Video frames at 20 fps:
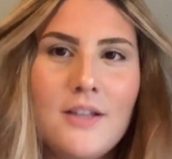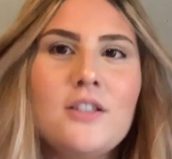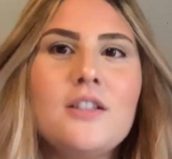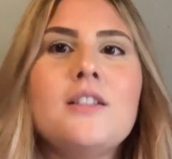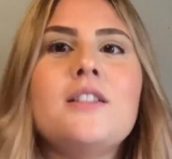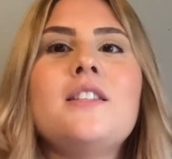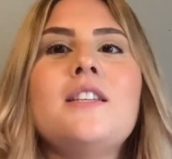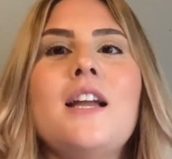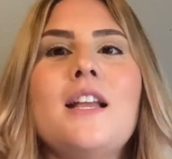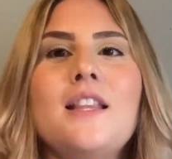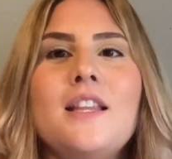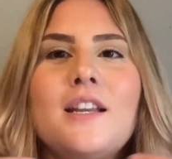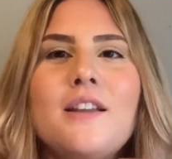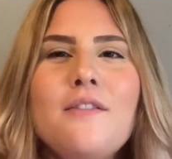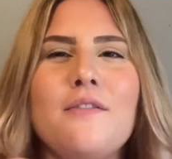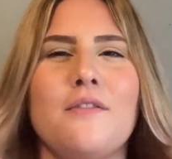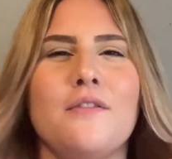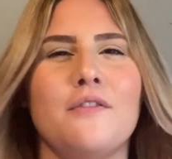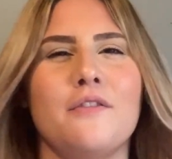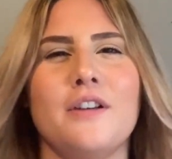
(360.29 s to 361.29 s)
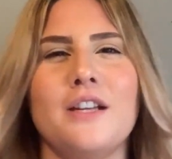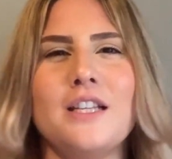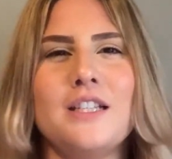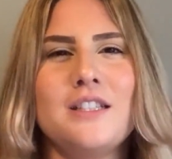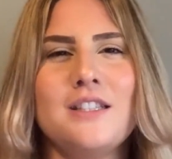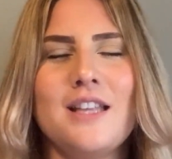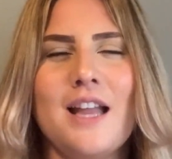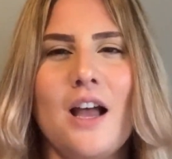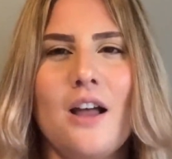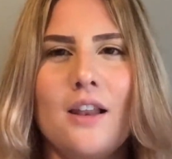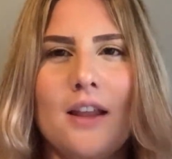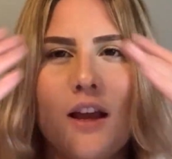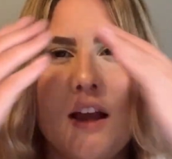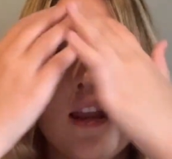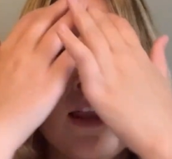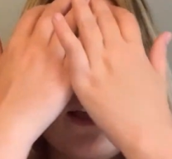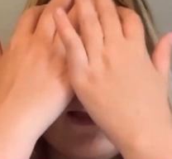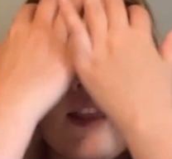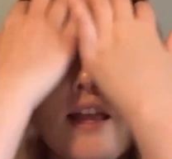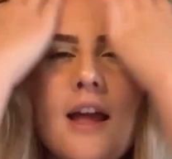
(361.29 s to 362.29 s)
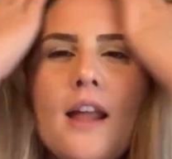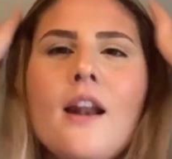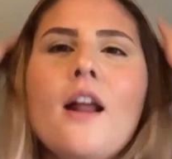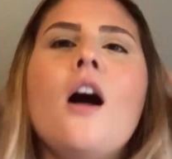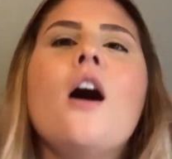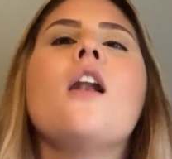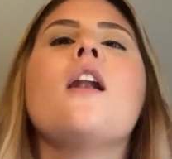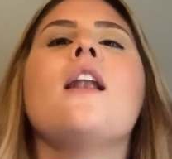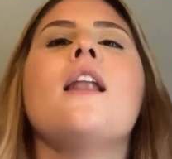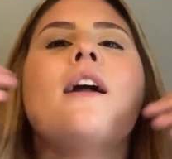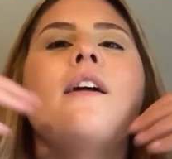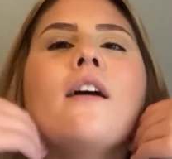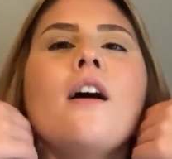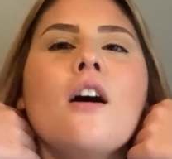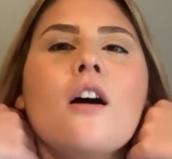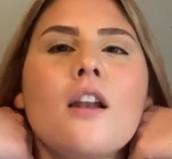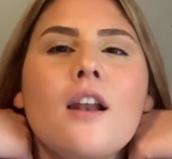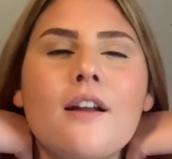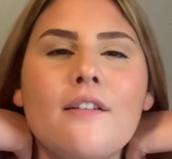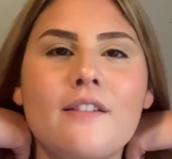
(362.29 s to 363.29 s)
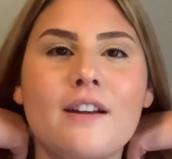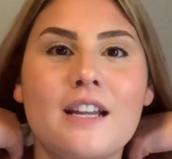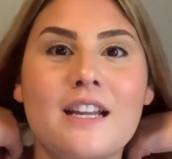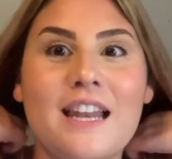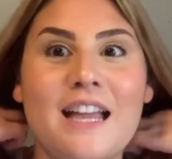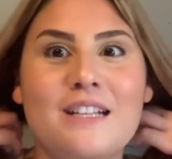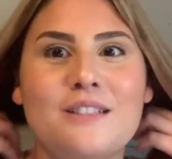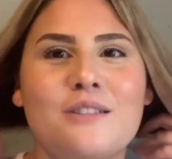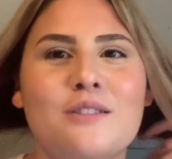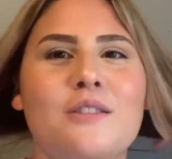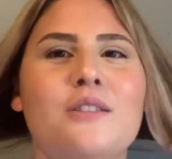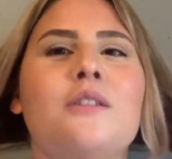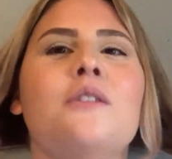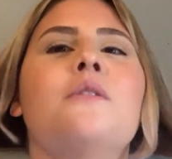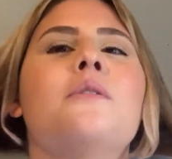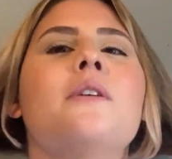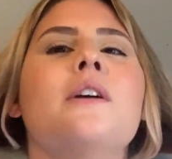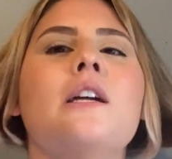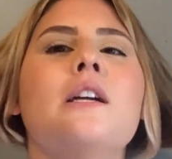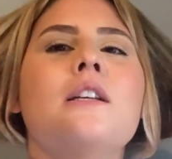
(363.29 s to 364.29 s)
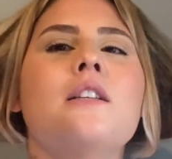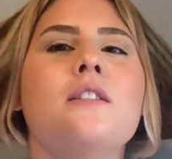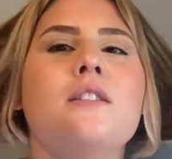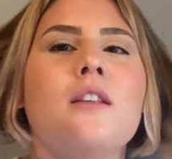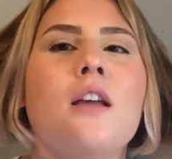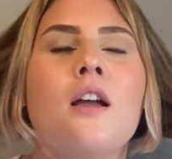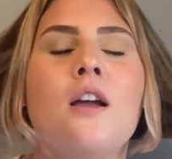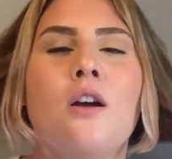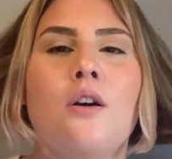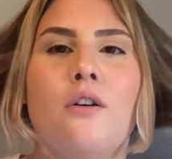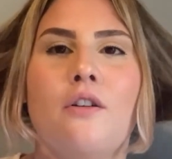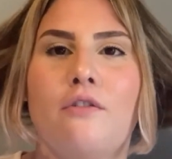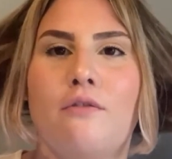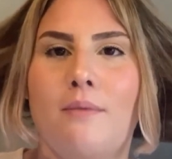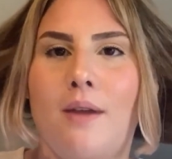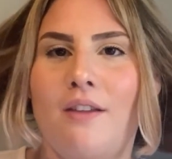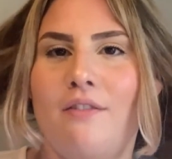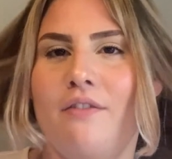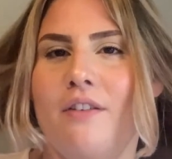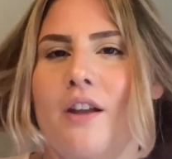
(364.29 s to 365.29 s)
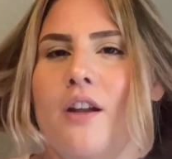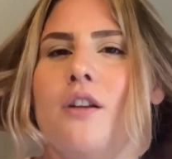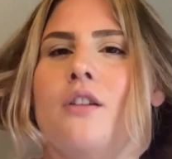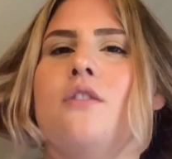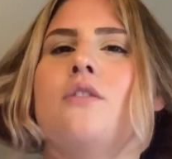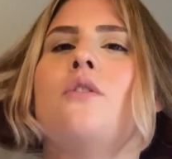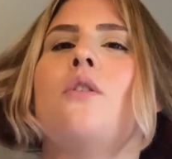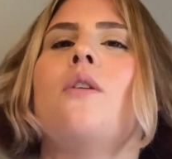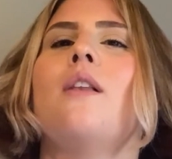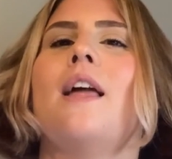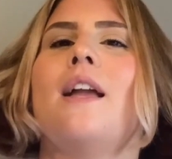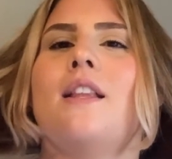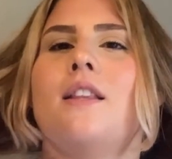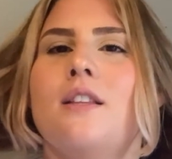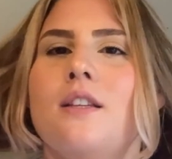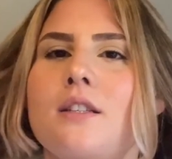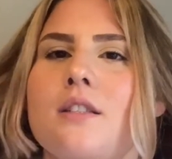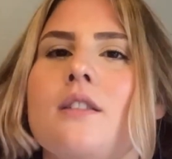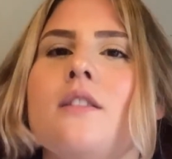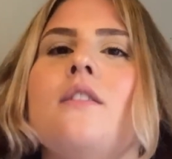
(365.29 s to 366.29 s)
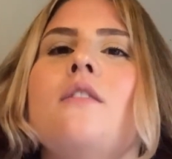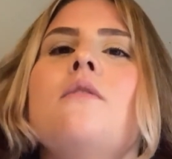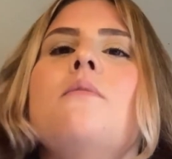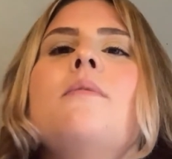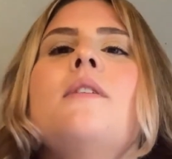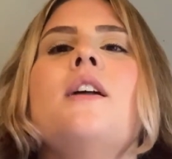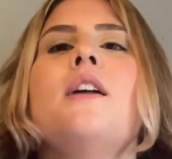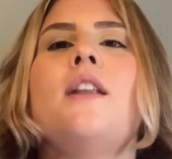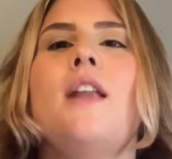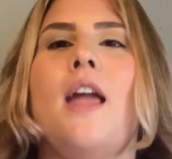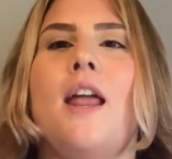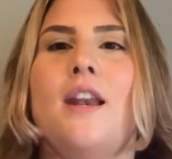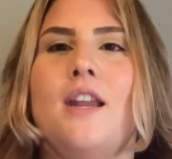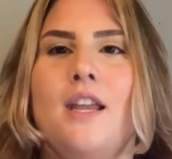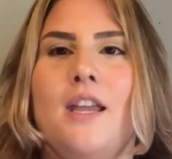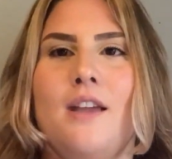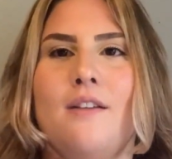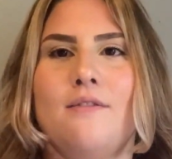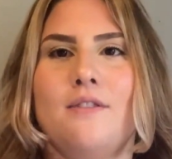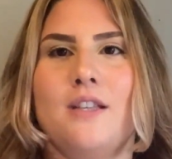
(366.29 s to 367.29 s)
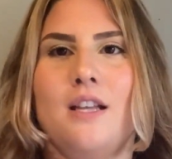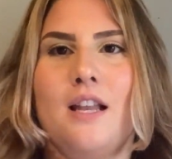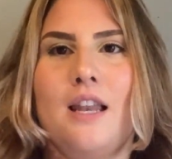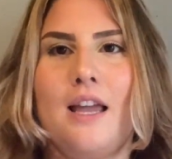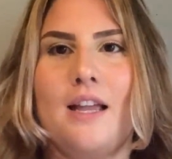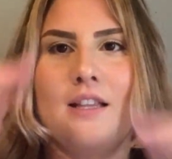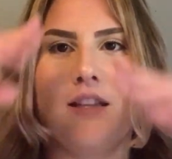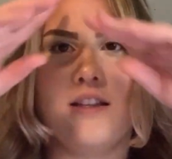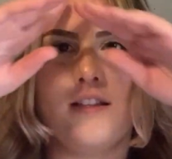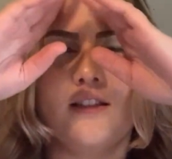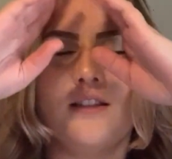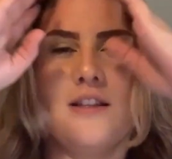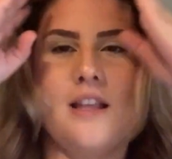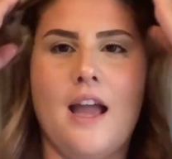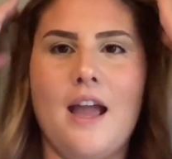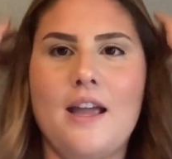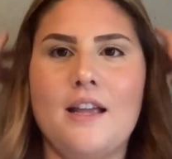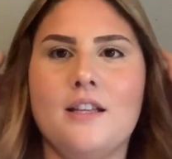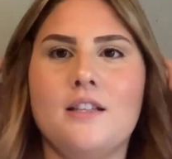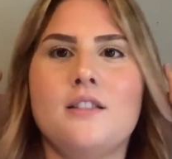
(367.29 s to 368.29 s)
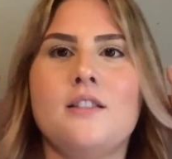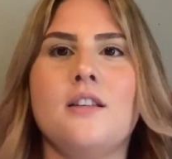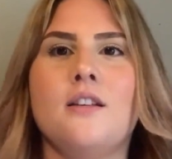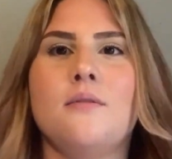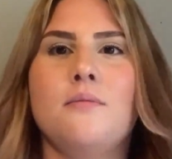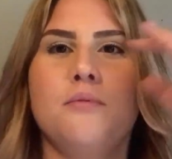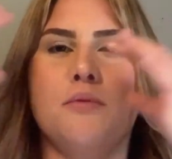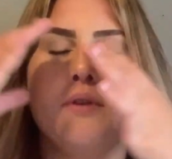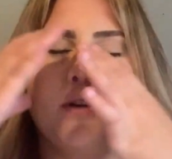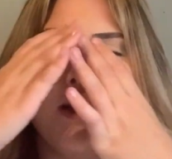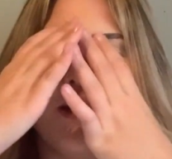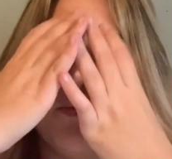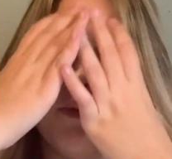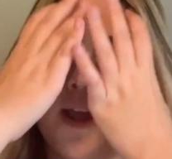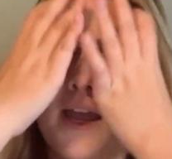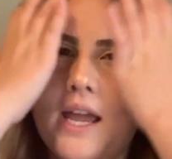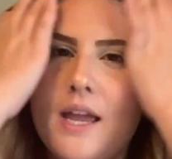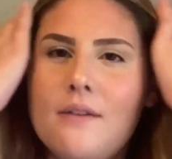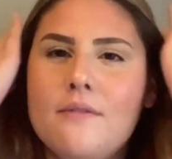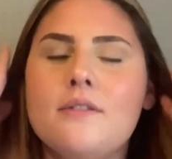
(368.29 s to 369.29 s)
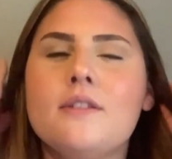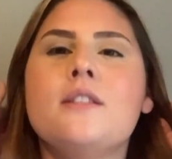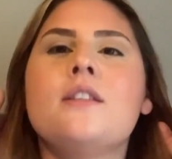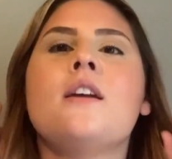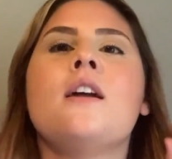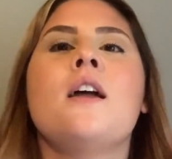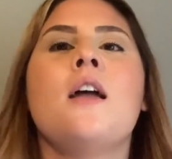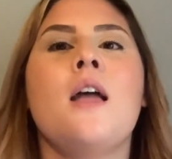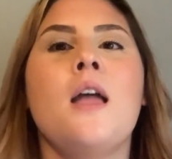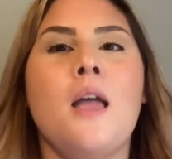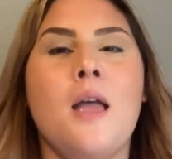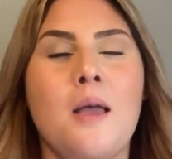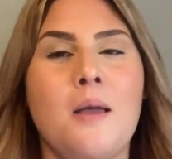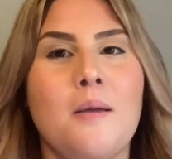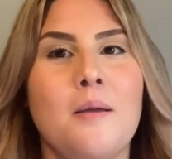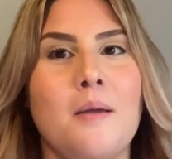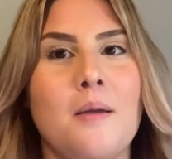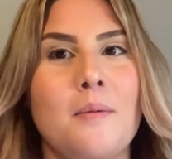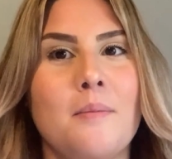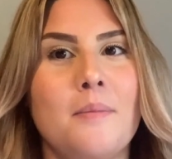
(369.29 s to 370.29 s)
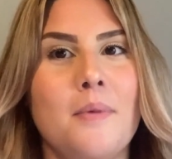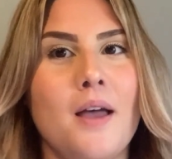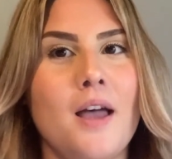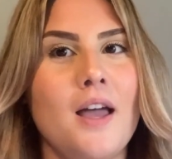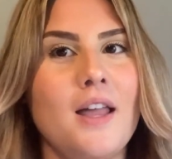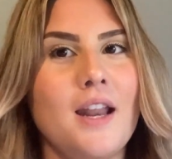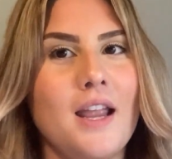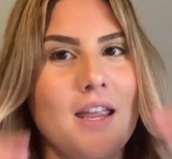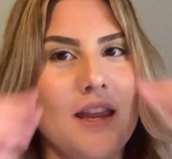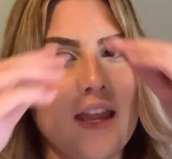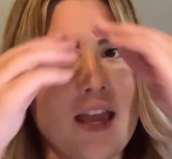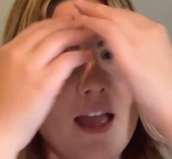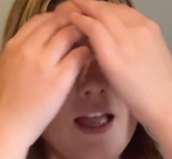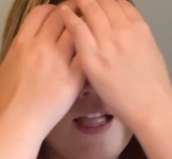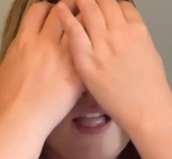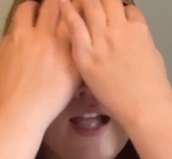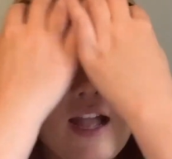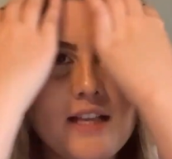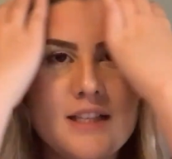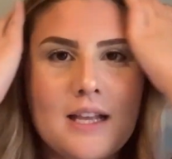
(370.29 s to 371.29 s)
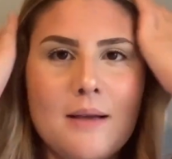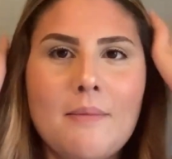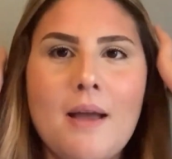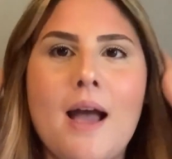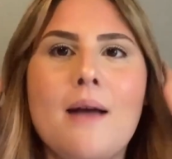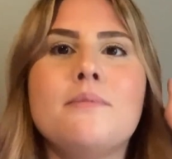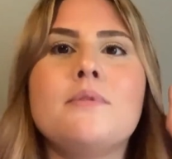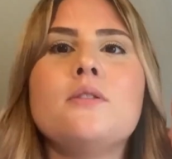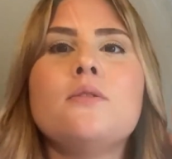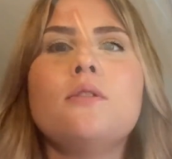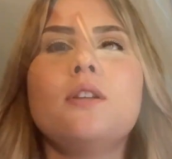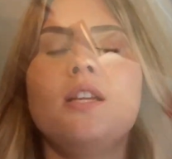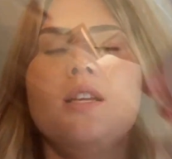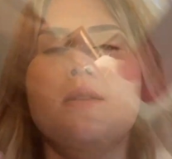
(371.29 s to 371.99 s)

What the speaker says: you can see, I didn't even really style it like that. All I really like to do is with my fingers go like this a little bit, and it gives it like these nice pretty waves. But yeah guys, I'm absolutely